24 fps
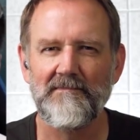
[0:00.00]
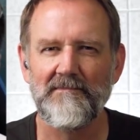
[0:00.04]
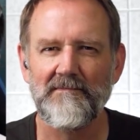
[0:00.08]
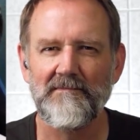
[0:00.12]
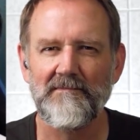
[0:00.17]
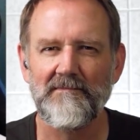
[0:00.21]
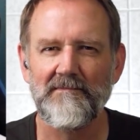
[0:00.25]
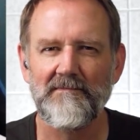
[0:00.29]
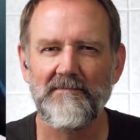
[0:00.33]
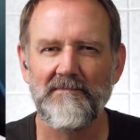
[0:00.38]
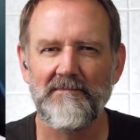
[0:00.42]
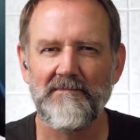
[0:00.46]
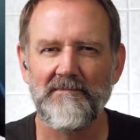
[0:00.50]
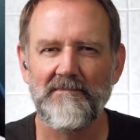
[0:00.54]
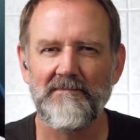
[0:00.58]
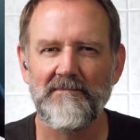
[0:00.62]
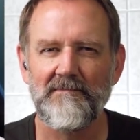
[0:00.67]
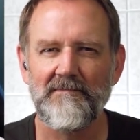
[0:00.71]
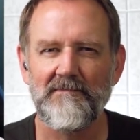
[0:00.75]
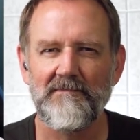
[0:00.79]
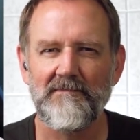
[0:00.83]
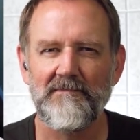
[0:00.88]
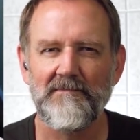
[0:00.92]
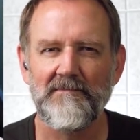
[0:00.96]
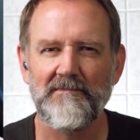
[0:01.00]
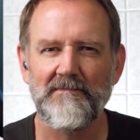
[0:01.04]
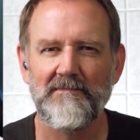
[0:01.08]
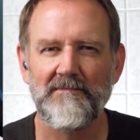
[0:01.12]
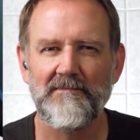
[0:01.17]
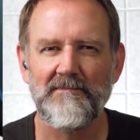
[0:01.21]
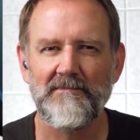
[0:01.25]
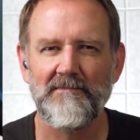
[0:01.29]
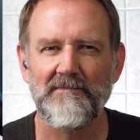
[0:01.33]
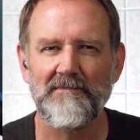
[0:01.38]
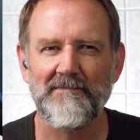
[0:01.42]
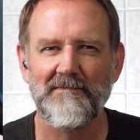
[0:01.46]

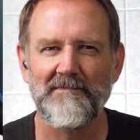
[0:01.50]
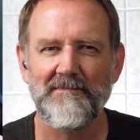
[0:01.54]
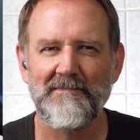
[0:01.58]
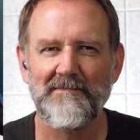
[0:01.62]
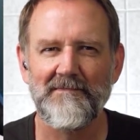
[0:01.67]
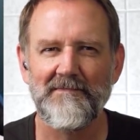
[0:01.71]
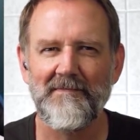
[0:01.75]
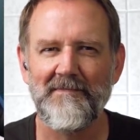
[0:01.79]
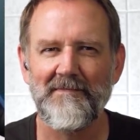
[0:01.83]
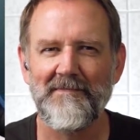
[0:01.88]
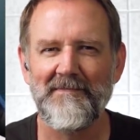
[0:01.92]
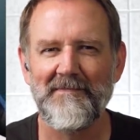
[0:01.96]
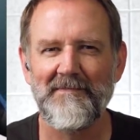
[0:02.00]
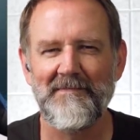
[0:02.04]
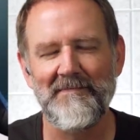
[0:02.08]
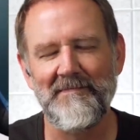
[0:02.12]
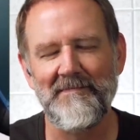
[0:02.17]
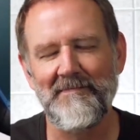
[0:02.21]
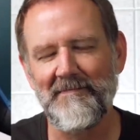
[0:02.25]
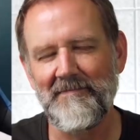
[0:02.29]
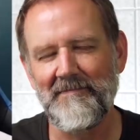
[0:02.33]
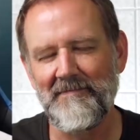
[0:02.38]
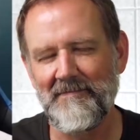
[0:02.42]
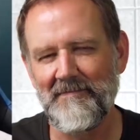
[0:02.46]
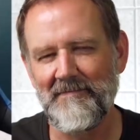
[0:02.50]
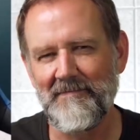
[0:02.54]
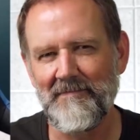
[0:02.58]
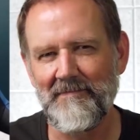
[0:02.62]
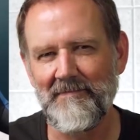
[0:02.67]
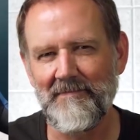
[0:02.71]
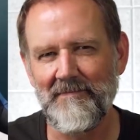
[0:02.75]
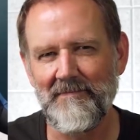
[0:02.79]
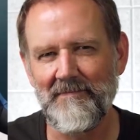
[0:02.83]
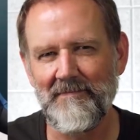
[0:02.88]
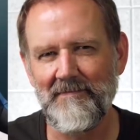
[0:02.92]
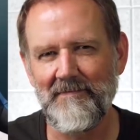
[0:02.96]

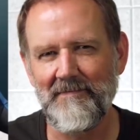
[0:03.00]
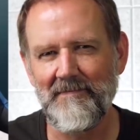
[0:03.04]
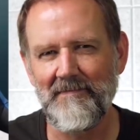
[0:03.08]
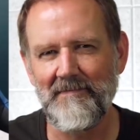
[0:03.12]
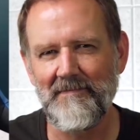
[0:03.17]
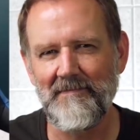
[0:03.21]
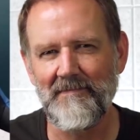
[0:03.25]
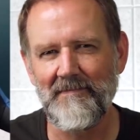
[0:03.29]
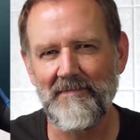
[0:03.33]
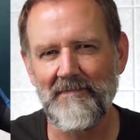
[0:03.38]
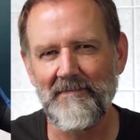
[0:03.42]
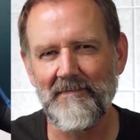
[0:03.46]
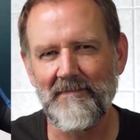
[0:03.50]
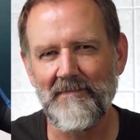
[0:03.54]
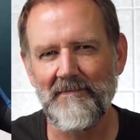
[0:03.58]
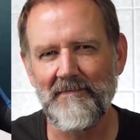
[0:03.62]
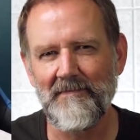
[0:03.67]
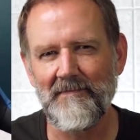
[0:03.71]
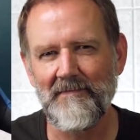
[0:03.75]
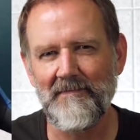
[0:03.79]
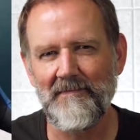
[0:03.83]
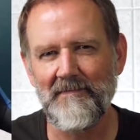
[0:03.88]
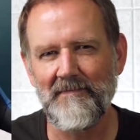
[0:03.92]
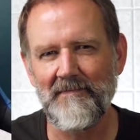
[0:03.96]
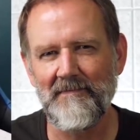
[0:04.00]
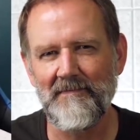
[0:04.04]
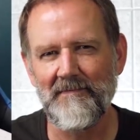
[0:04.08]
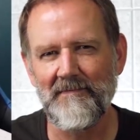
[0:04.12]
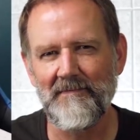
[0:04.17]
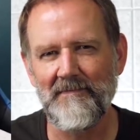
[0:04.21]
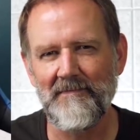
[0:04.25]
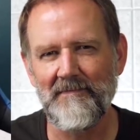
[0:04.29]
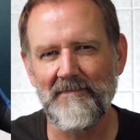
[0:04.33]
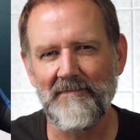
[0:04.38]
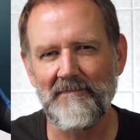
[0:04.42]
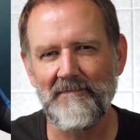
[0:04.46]

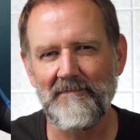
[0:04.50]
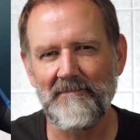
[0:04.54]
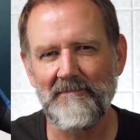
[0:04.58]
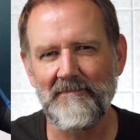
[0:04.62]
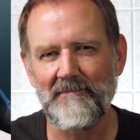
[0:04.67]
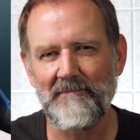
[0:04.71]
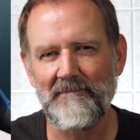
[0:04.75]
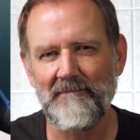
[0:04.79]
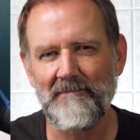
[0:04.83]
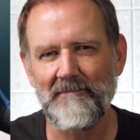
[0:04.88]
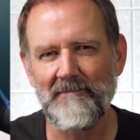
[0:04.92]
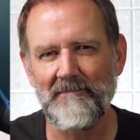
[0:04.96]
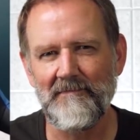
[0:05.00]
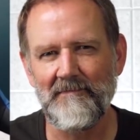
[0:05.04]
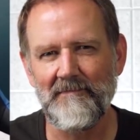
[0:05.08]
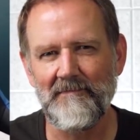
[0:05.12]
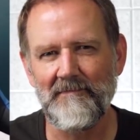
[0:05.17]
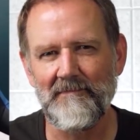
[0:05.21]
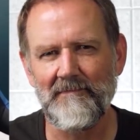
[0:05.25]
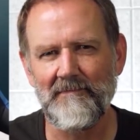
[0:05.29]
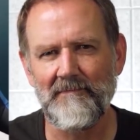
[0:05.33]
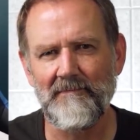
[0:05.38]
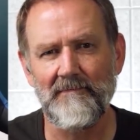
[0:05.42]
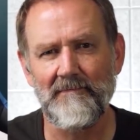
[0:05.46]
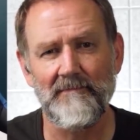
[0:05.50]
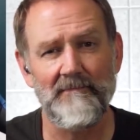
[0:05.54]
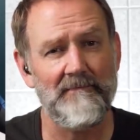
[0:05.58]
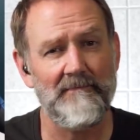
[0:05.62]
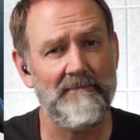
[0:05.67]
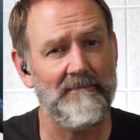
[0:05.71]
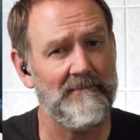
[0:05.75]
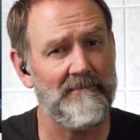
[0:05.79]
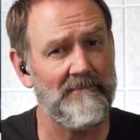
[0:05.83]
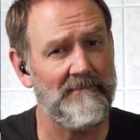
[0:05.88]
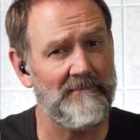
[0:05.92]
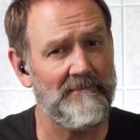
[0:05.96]

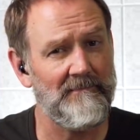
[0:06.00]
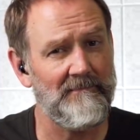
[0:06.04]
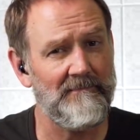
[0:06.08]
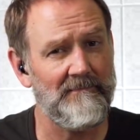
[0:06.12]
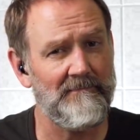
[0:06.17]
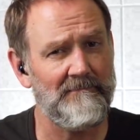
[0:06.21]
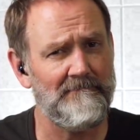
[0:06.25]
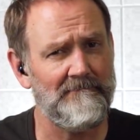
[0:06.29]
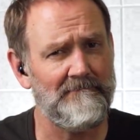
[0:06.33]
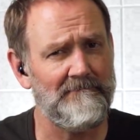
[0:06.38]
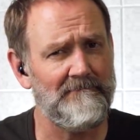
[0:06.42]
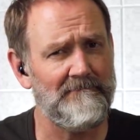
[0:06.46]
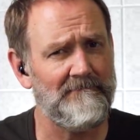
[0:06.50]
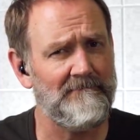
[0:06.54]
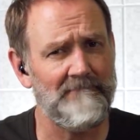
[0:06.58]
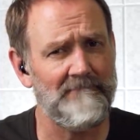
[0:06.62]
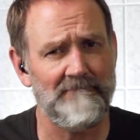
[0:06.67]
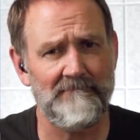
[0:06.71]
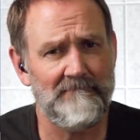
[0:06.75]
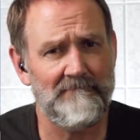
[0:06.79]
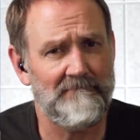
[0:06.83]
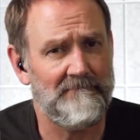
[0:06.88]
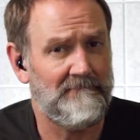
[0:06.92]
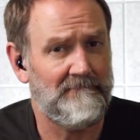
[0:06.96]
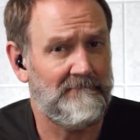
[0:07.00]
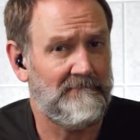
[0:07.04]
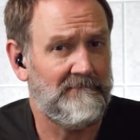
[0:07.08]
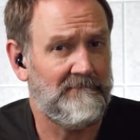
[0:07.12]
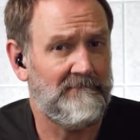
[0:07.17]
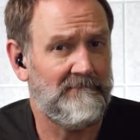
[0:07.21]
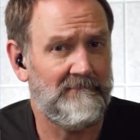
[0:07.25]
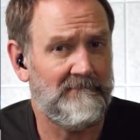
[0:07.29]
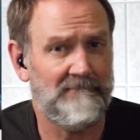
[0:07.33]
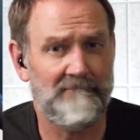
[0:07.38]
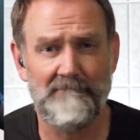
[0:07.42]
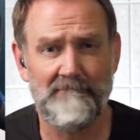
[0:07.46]

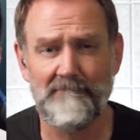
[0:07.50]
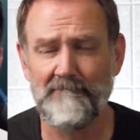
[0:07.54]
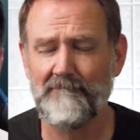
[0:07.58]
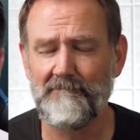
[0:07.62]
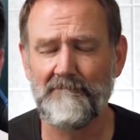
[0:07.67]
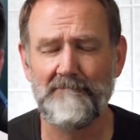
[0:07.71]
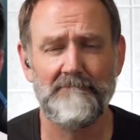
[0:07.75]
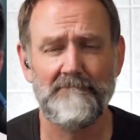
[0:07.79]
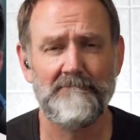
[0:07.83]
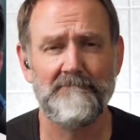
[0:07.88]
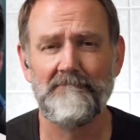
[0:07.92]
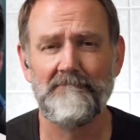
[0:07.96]
(not speaking)